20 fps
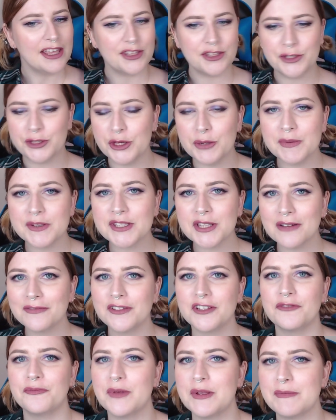Ubisoft
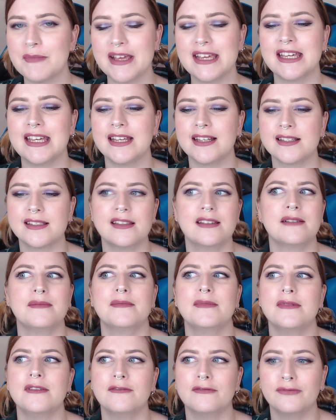have been making
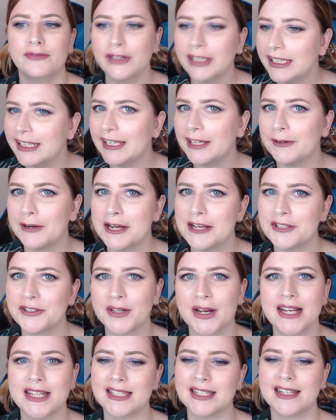some really great
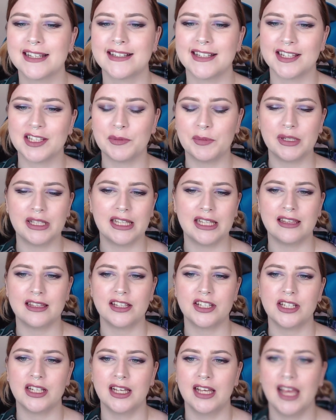strides in accessibility
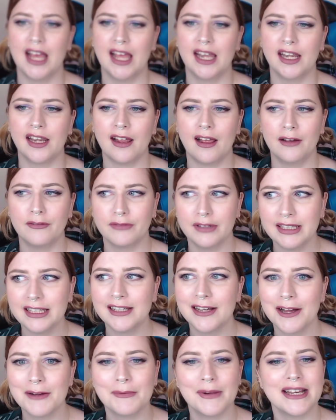this year, and I really
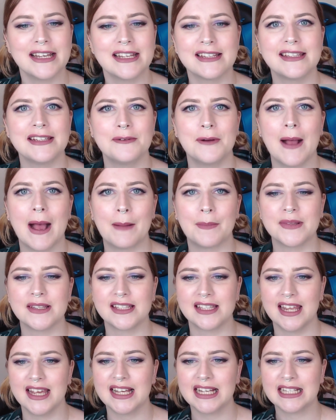can't wait to see what happens
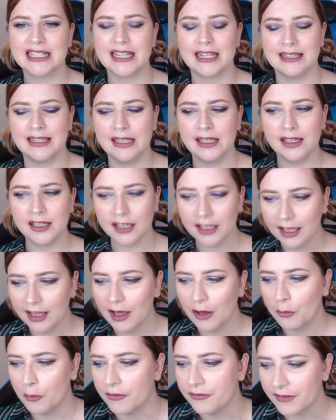next. I think
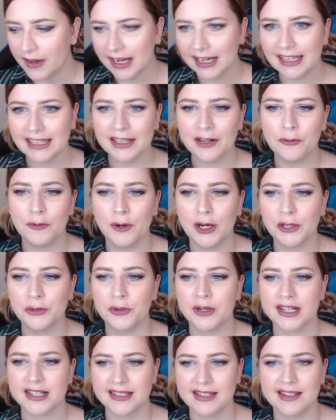we're finally in a world
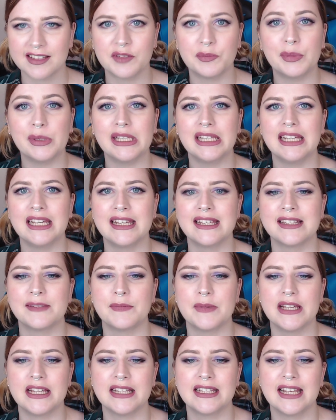where accessibility is
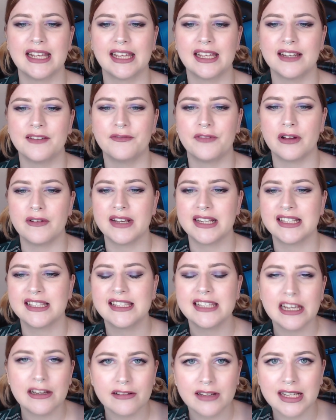being taken very
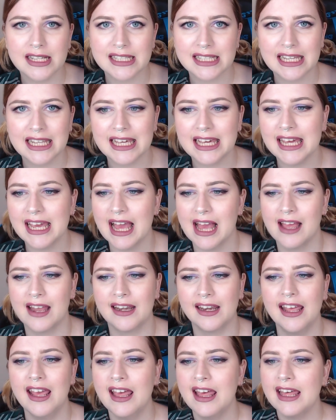seriously,
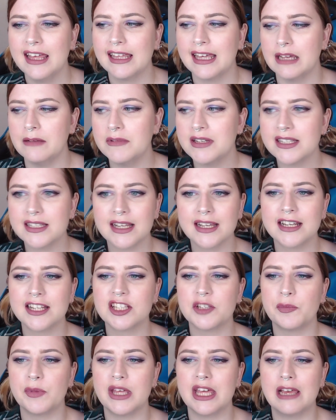and game designers
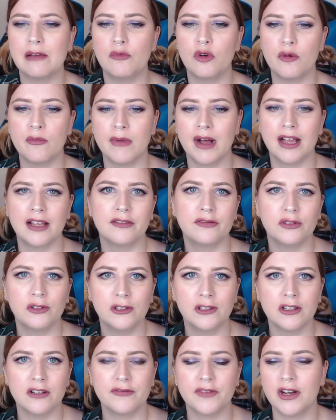are being more
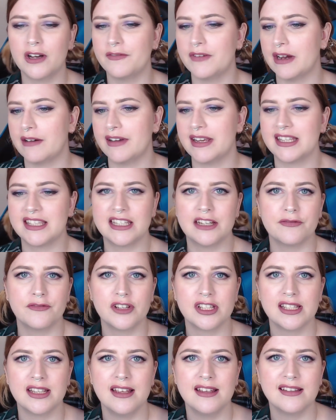mindful of our various
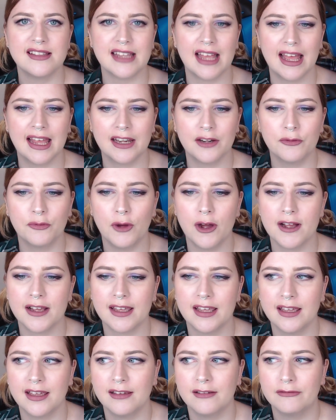differences and
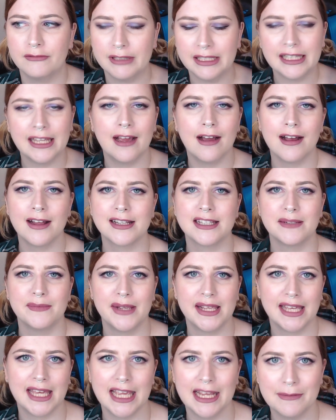working really hard to
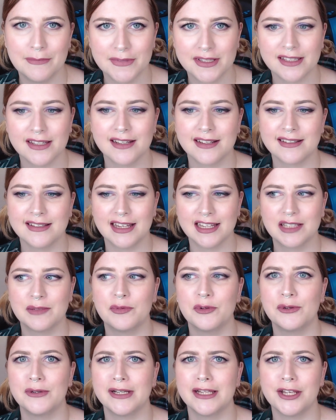make games
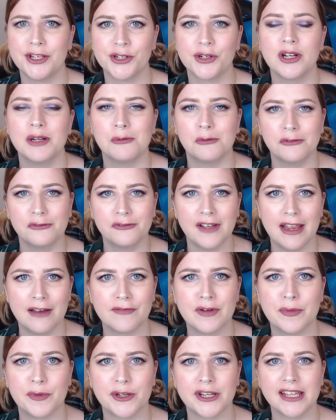accessible and enjoyable for
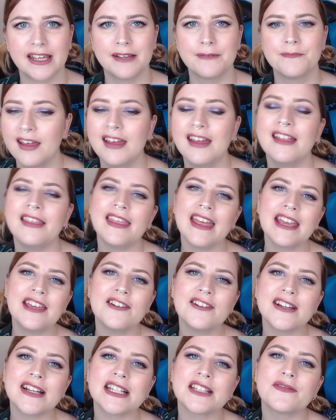everybody. Thank you
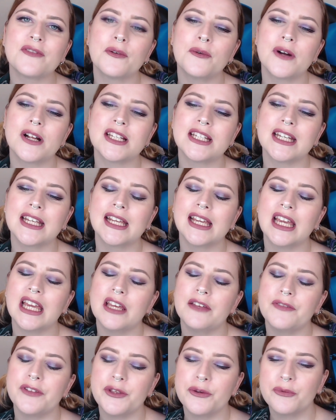guys for watching.
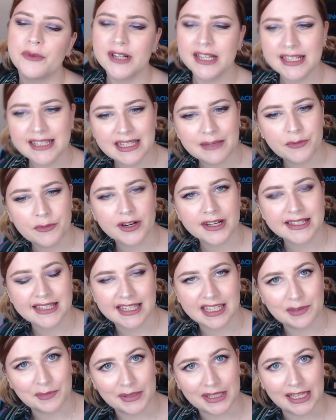If you want to see more
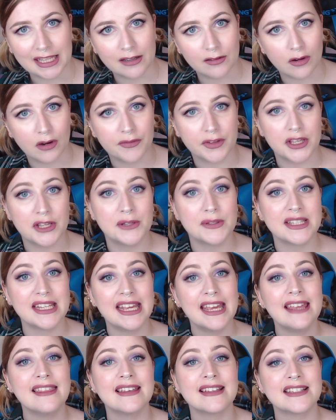accessibility reviews,
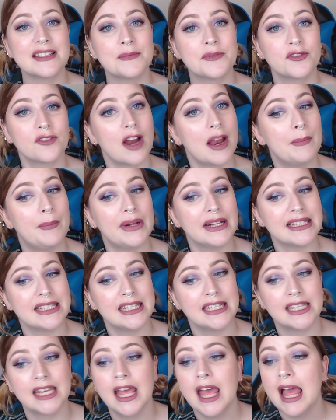hit that subscribe
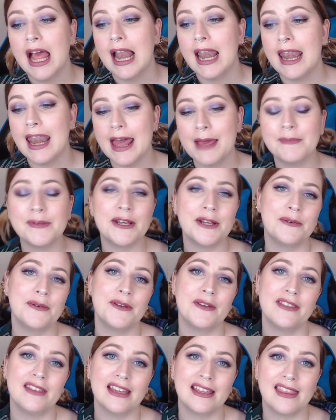button, let me know what you
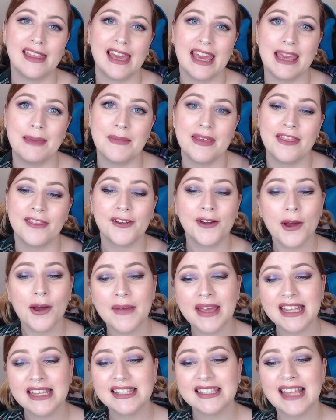think of the game in the
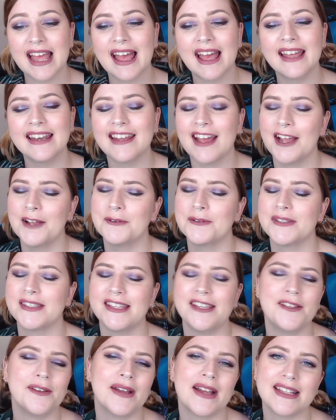comments, and I will
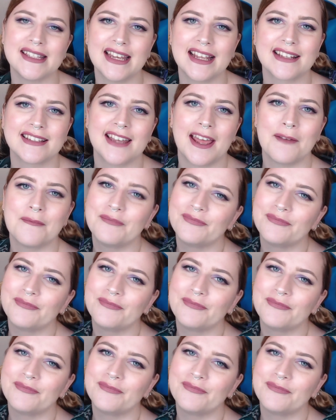see you guys next time.